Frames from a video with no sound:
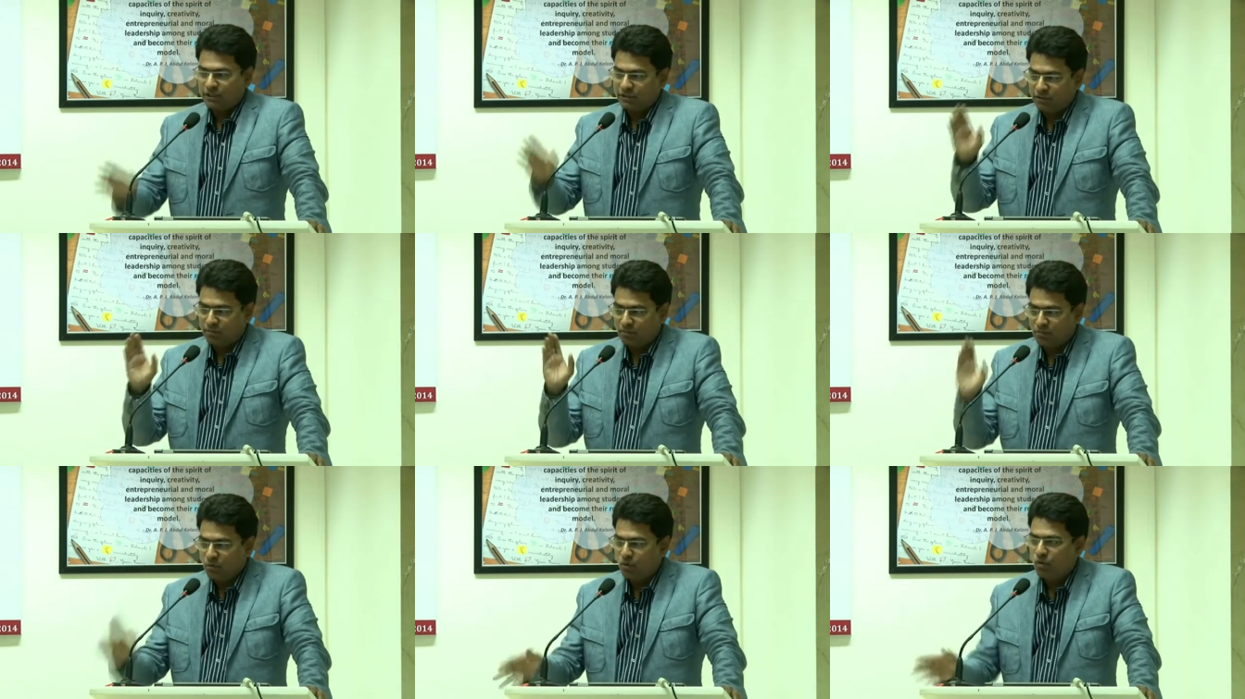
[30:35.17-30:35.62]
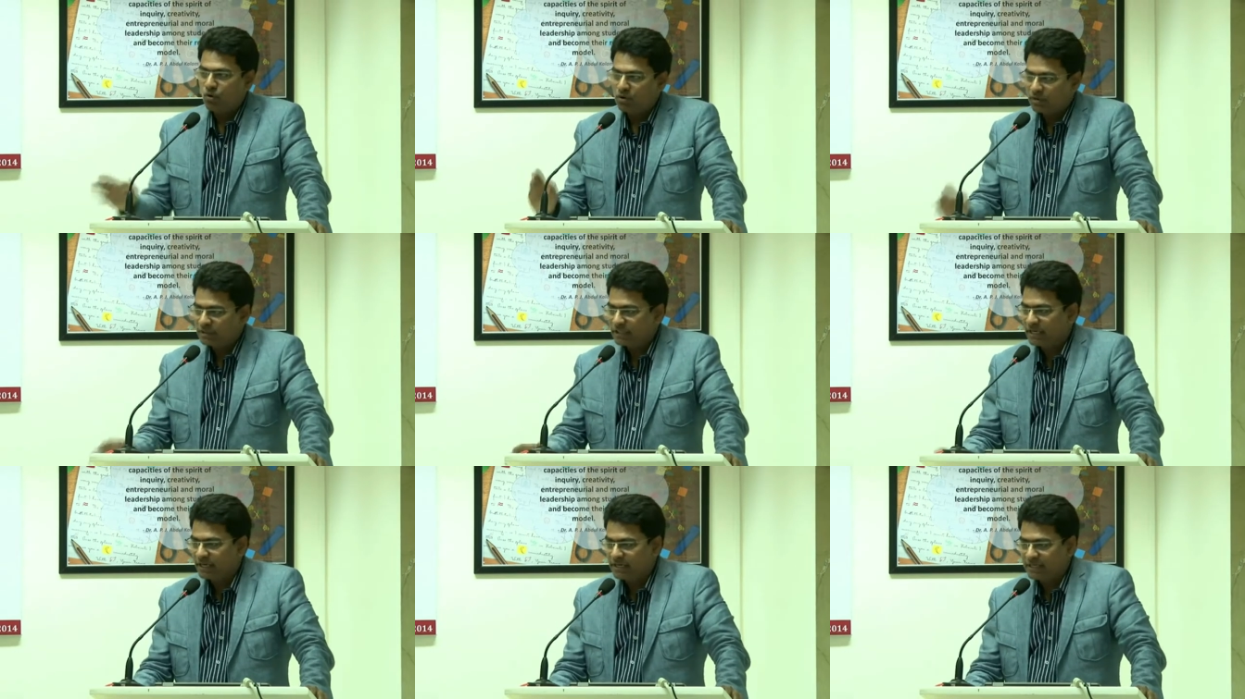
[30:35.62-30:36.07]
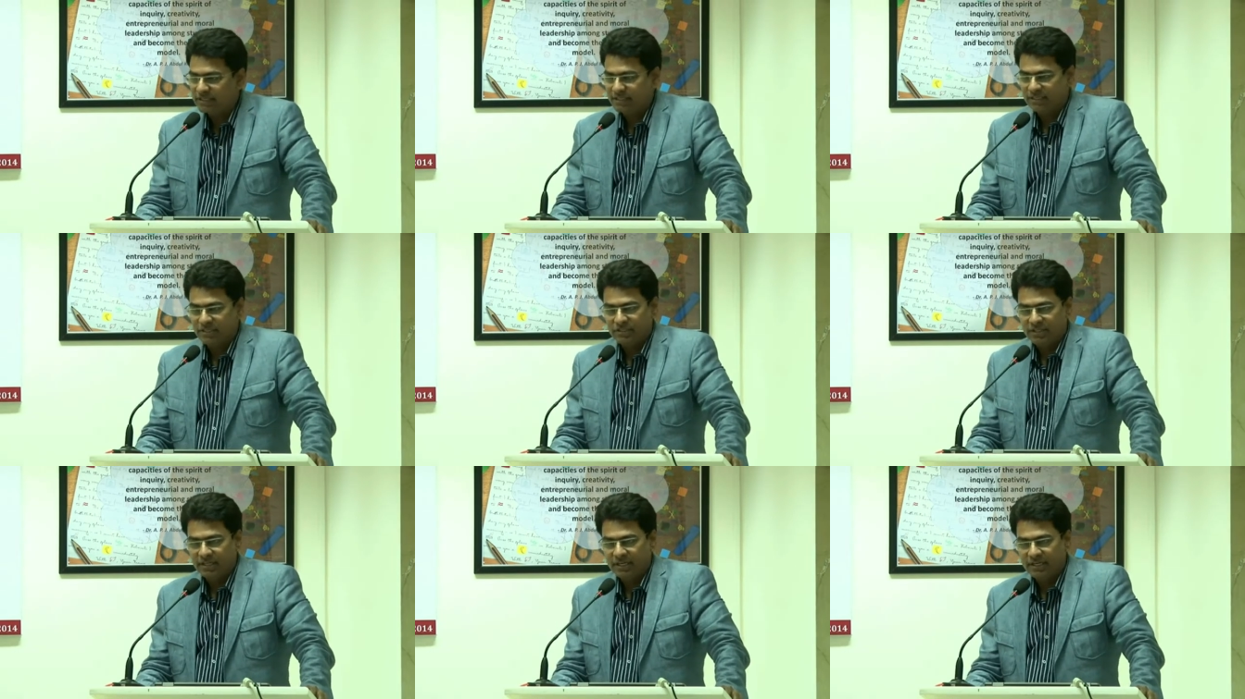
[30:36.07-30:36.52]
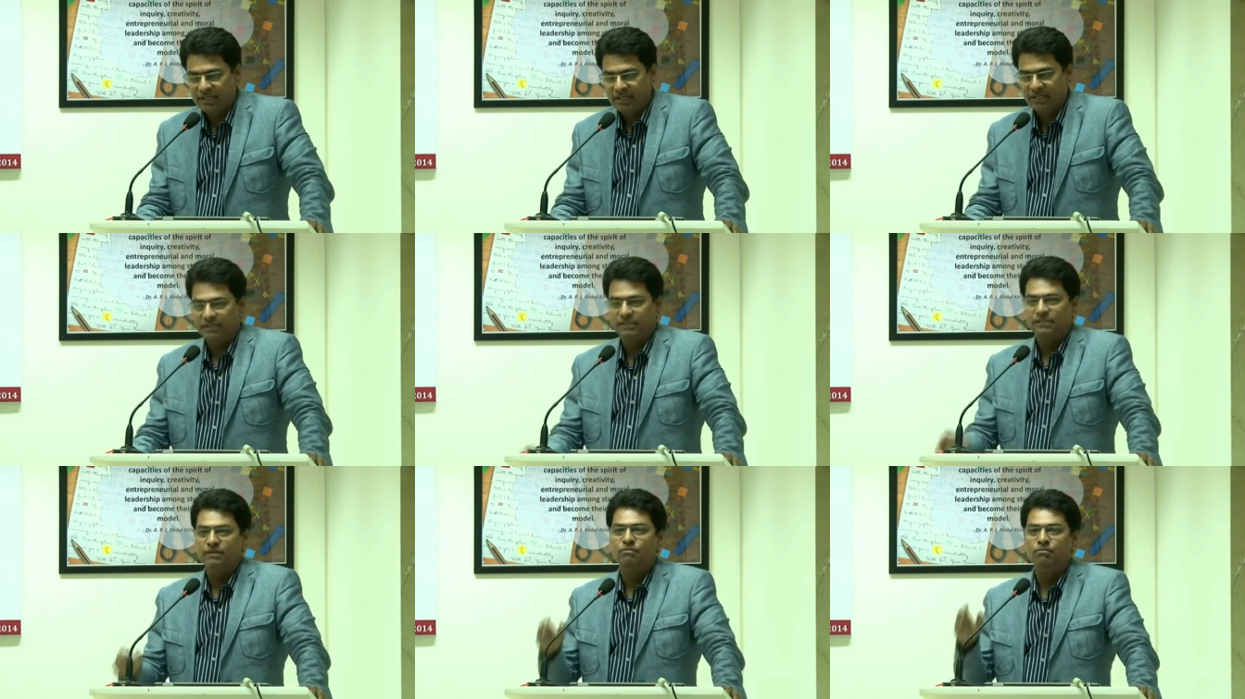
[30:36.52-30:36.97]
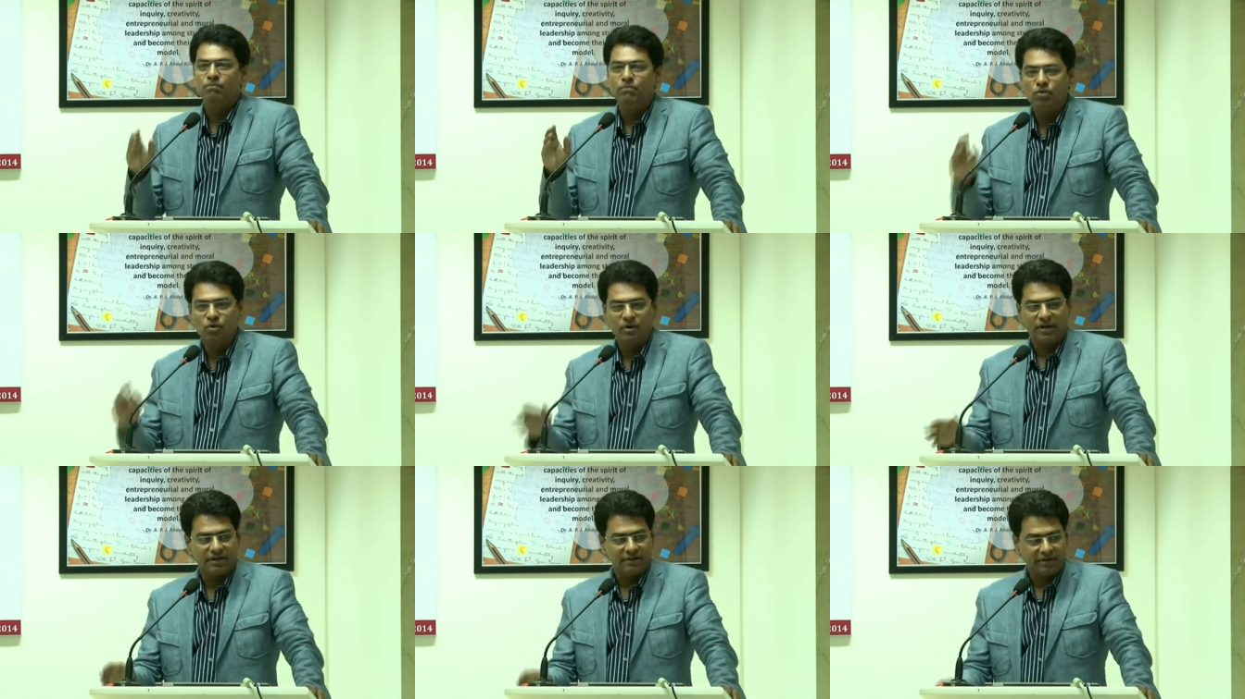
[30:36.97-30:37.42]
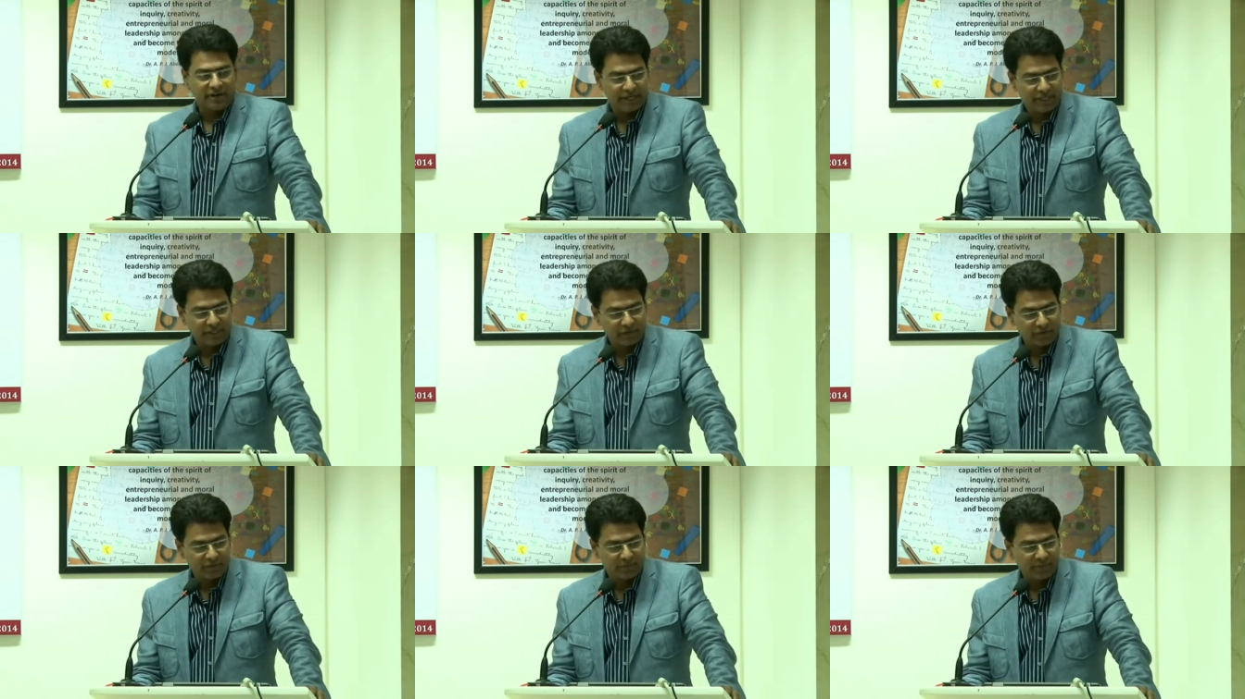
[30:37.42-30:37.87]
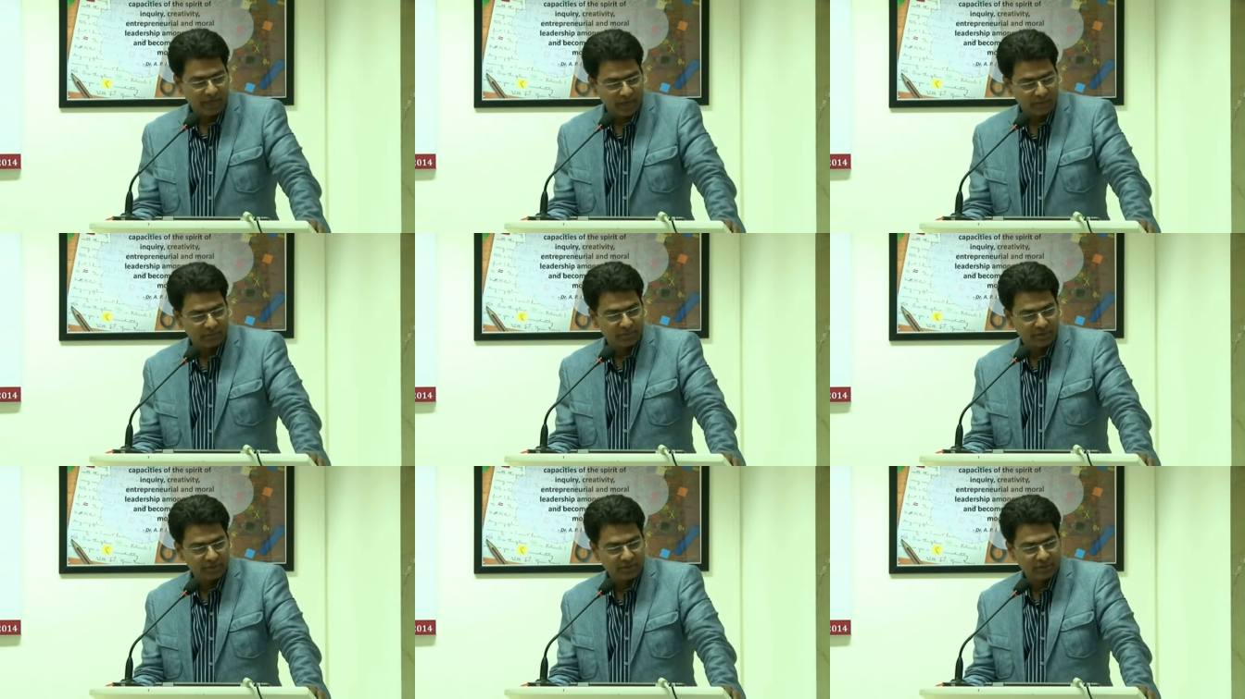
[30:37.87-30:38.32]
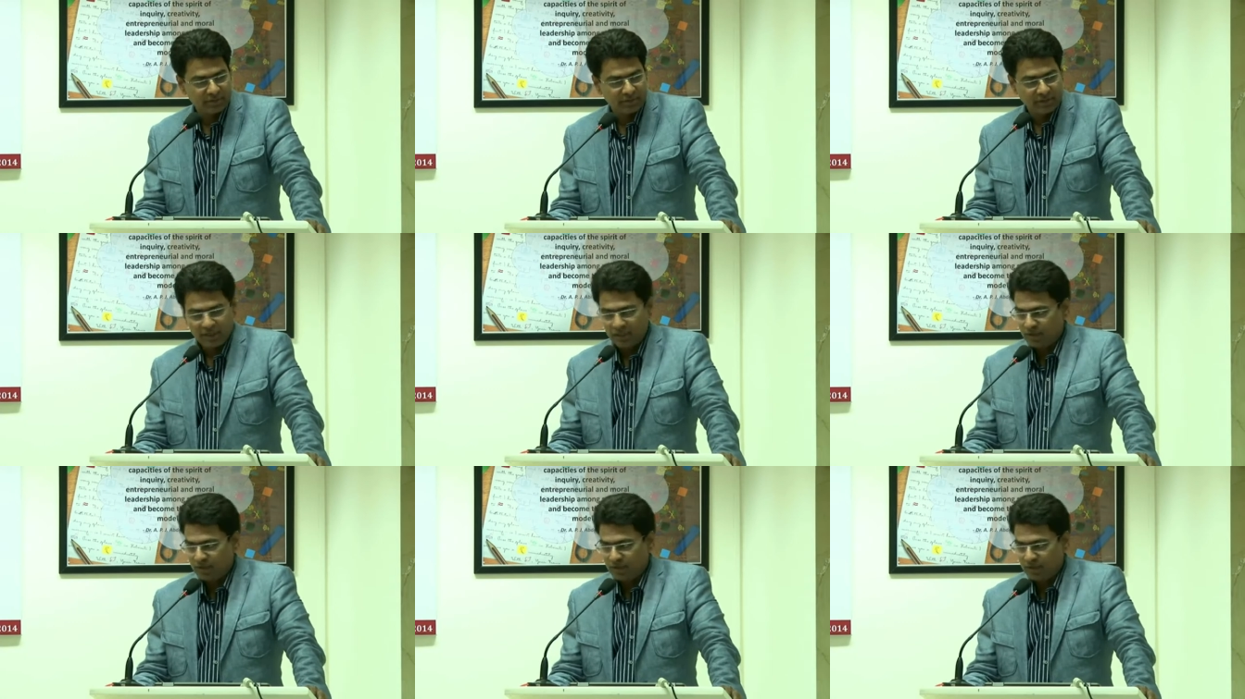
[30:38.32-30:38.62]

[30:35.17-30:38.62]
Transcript: The more they retain territory, the more attractive it becomes.